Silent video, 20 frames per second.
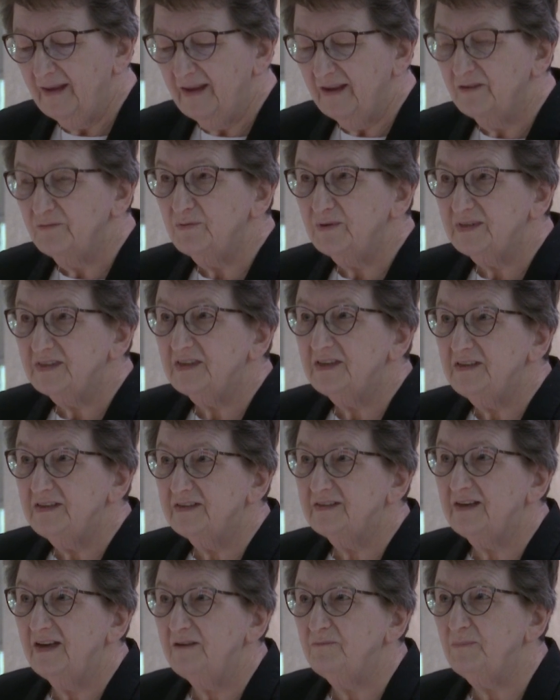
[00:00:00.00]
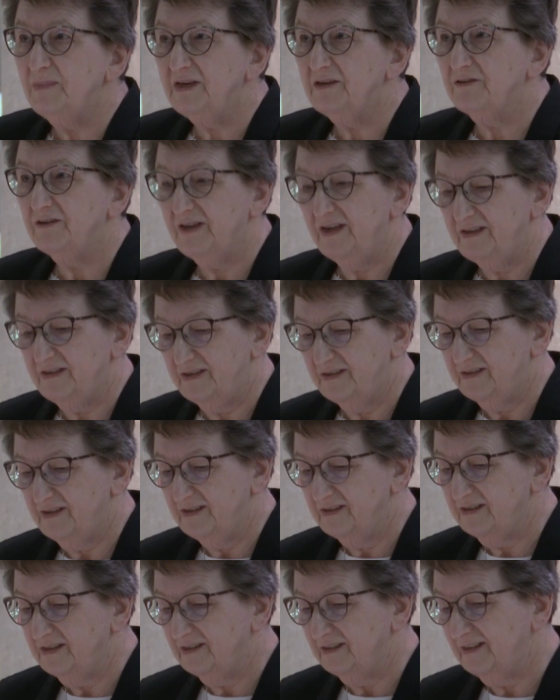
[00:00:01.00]
It was in St. Mary's
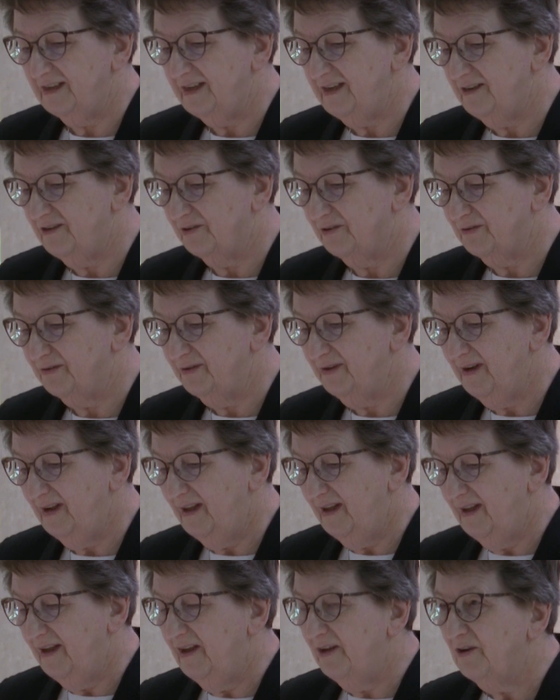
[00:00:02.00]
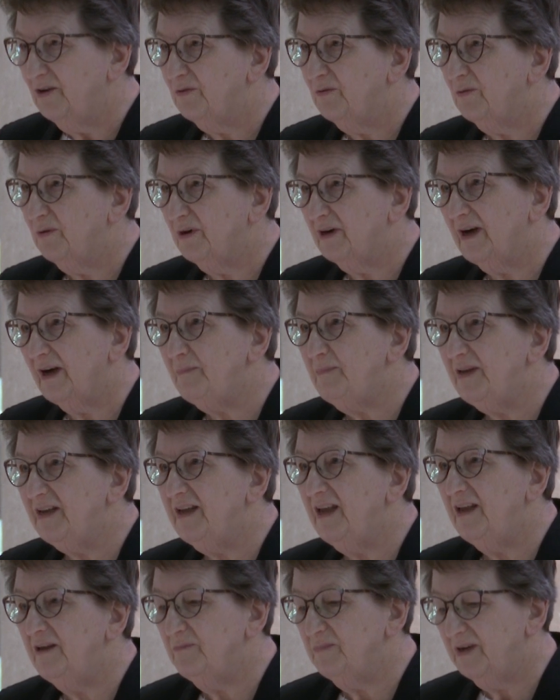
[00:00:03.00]
in Toledo where I
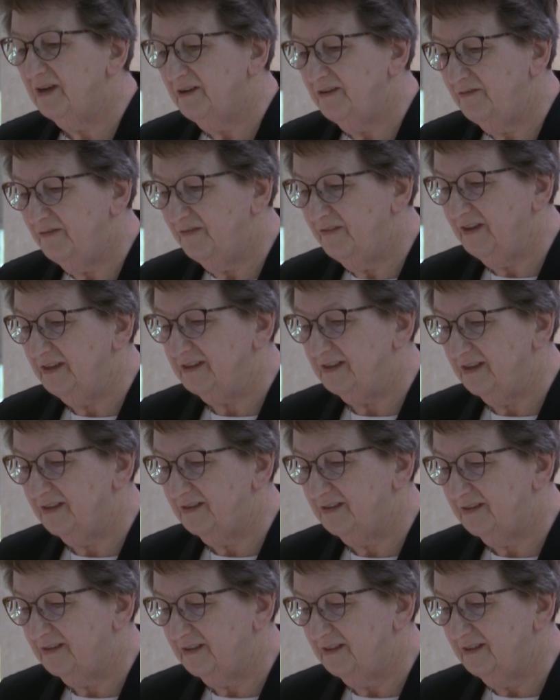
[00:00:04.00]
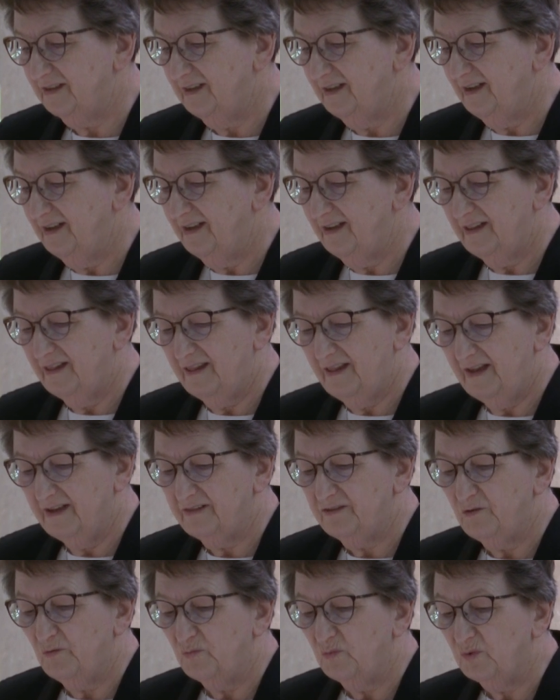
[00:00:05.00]
became convinced
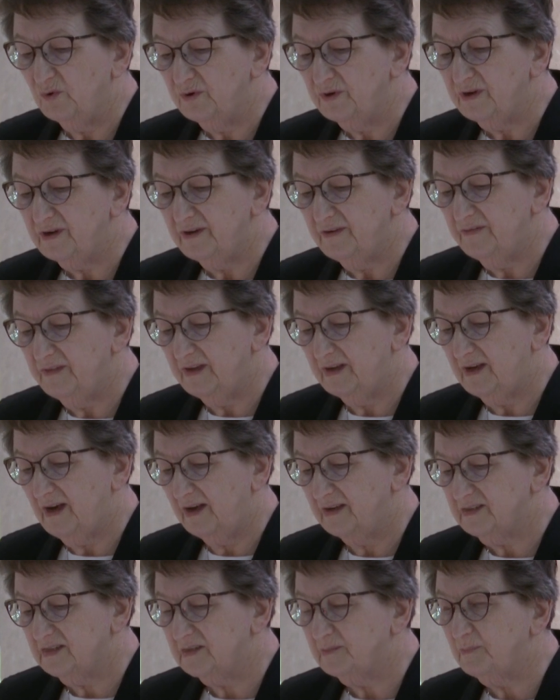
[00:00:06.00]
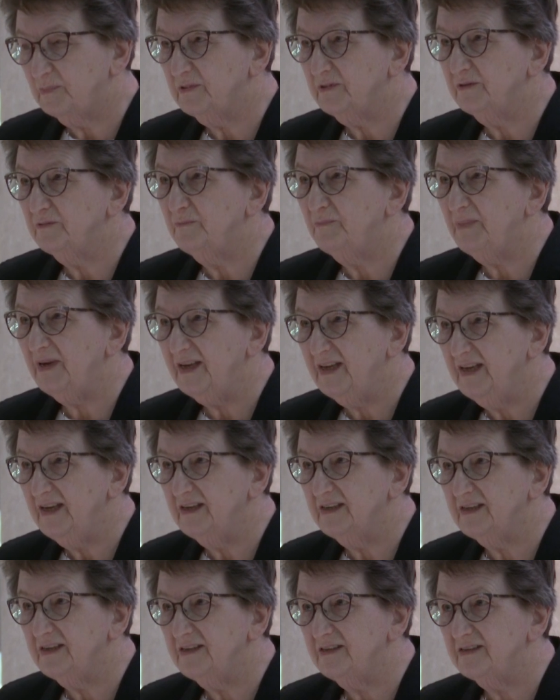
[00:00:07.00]
that the work of the gospel
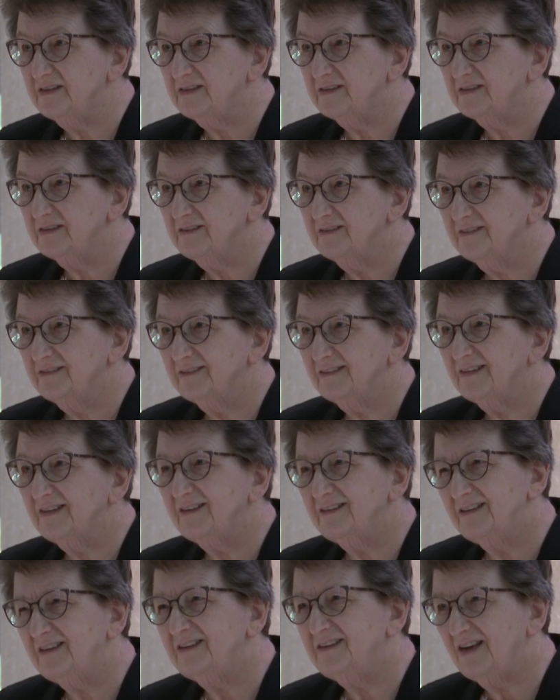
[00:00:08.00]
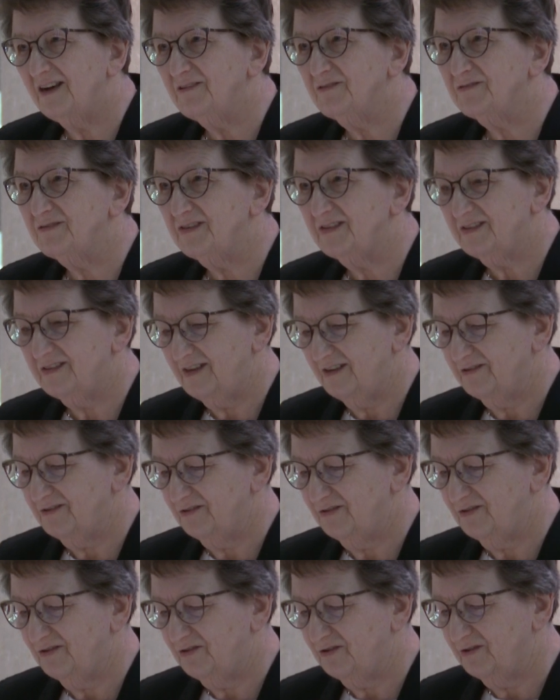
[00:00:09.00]
begins in the
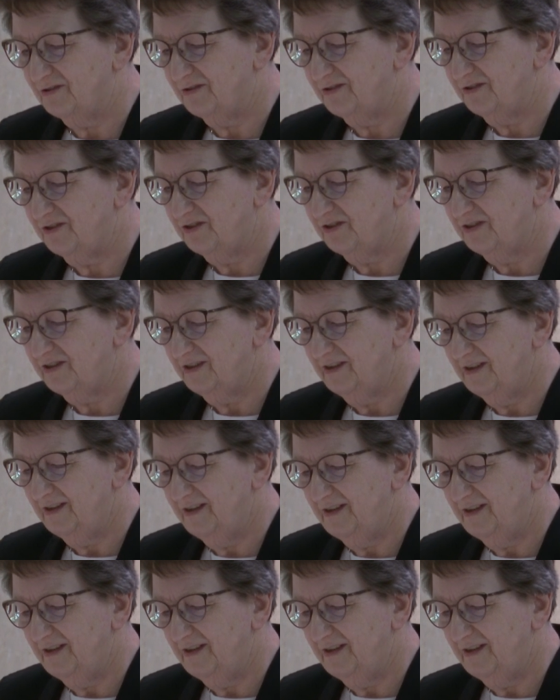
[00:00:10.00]
downstairs church.